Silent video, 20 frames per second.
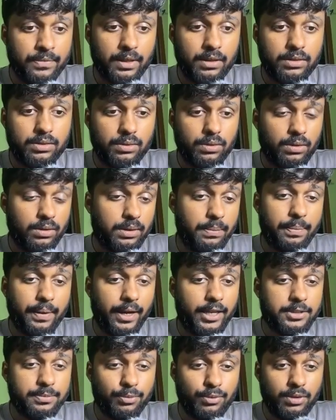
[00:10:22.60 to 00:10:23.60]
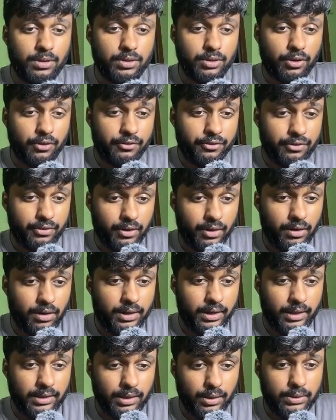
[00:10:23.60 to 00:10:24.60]
So the prize pool is of
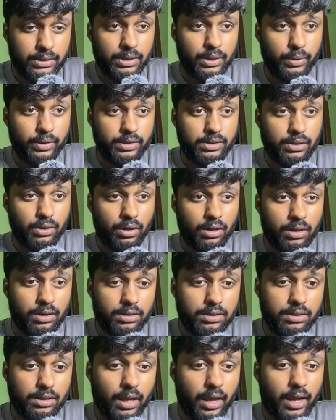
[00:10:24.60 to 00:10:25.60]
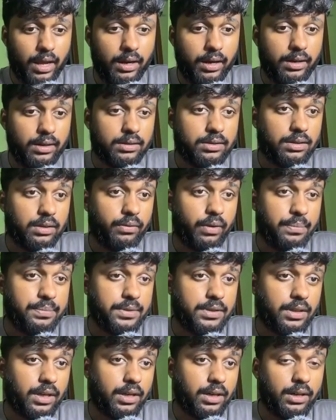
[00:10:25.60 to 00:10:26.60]
$10,000 and it is in the
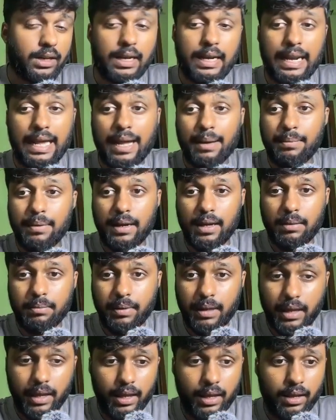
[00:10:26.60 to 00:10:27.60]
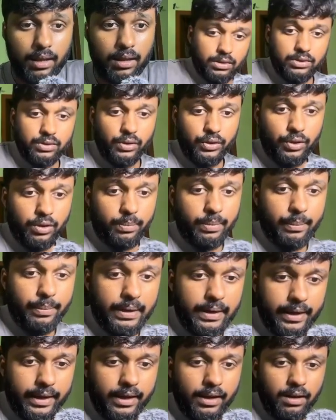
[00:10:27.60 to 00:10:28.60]
website, the Lablab.ai. So you'll be
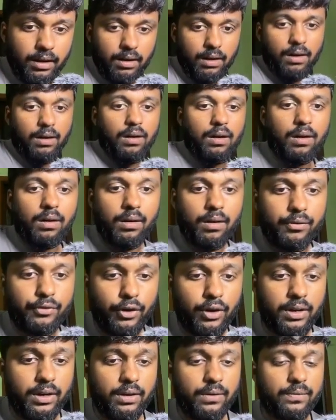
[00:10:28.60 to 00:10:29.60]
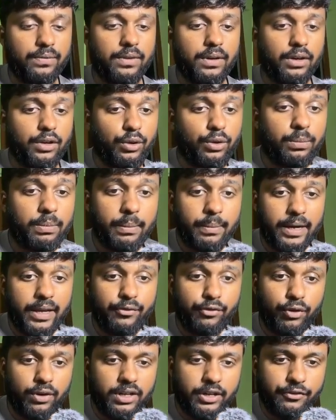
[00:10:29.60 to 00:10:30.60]
building for
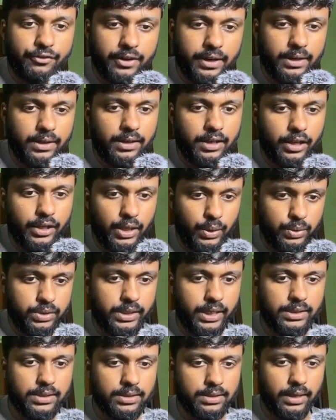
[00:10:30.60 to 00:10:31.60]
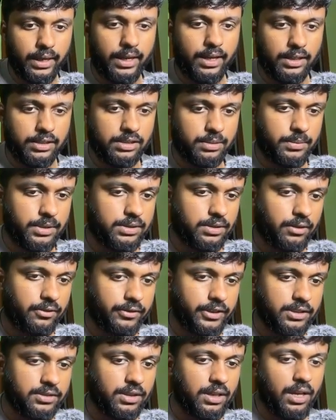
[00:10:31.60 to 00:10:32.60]
different use cases like customer
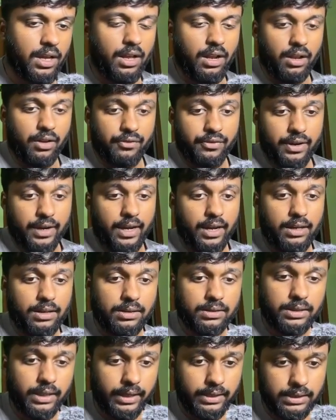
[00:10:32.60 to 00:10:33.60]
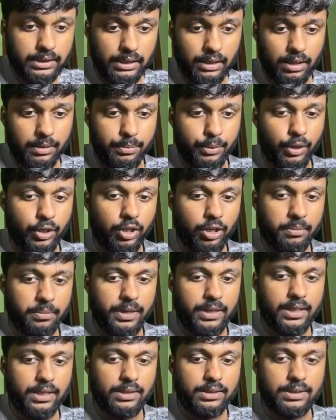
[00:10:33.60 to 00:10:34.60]
service, finance, HR,
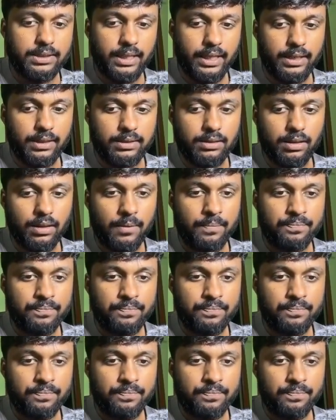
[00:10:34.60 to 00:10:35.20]
procurement, and sales.